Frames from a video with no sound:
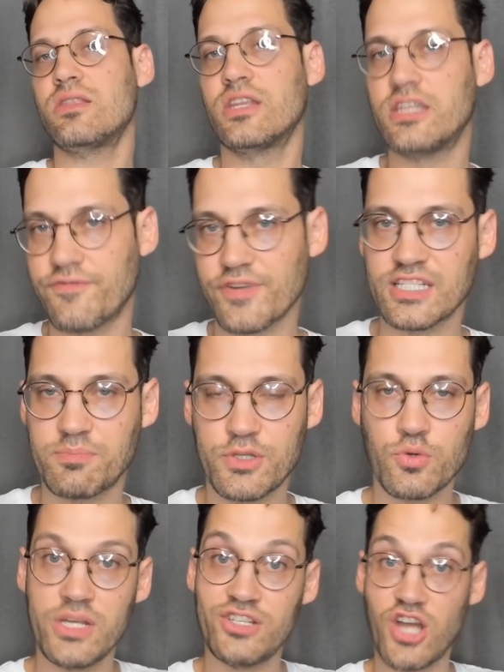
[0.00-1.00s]
difference
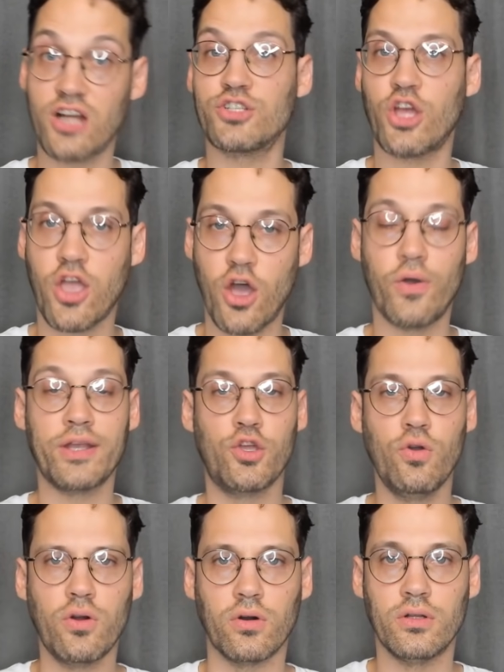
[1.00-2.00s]
between DuckDuckGo and
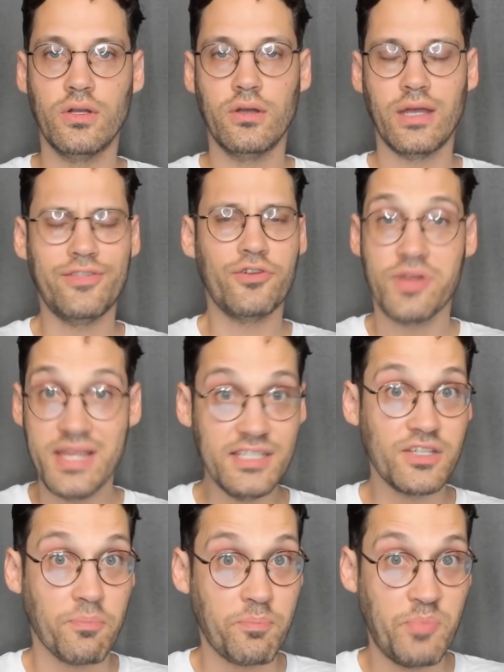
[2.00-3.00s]
Google. And there is a
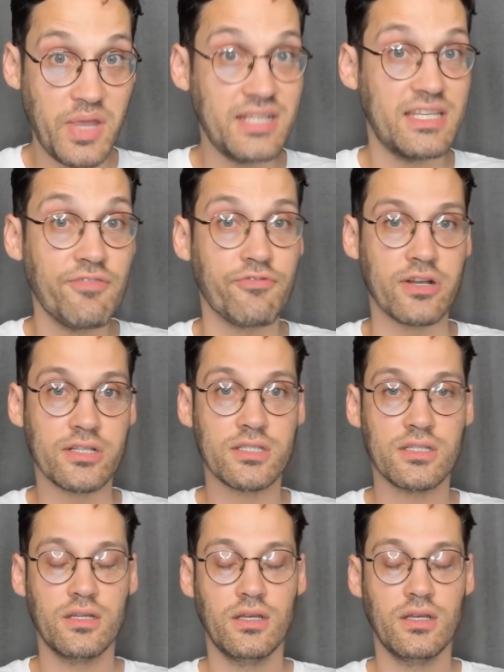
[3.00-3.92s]
big difference.